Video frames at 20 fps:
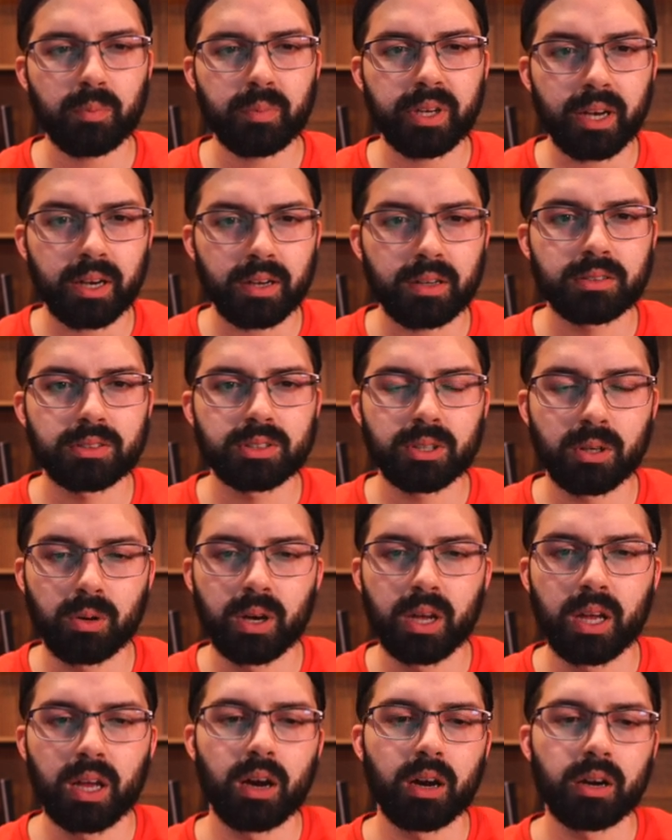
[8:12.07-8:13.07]
Yeah, so
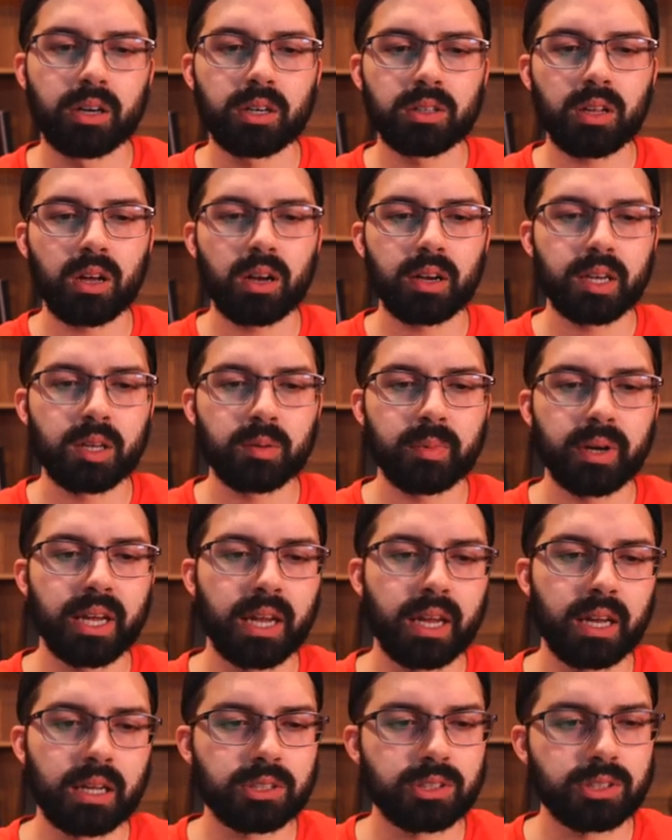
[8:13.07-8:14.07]
I'm going to lock in my
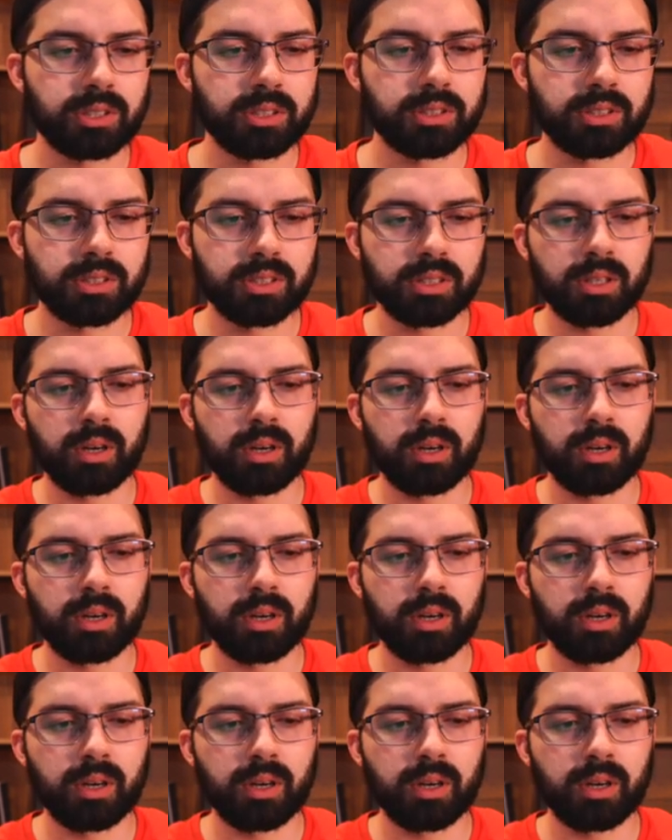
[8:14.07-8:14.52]
answers.